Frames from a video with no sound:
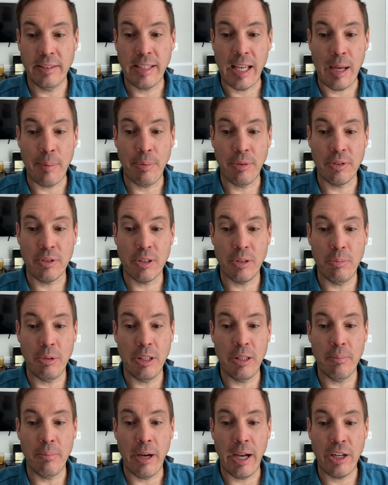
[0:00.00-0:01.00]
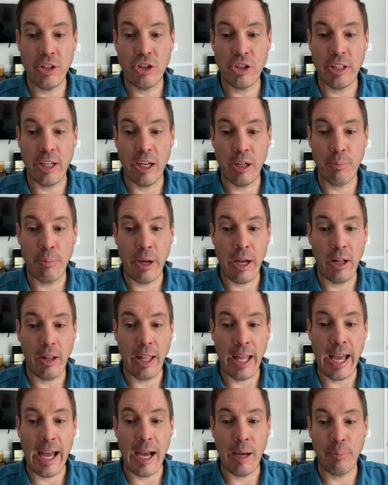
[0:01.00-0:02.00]
happens to be the My
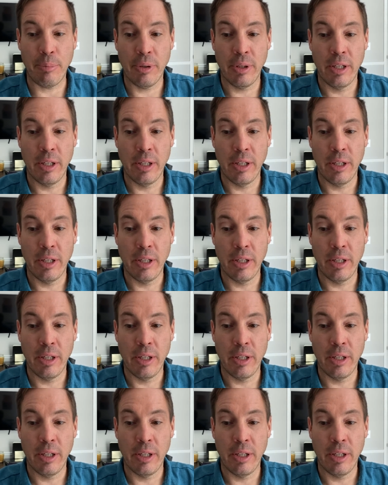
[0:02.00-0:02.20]
SharePal app.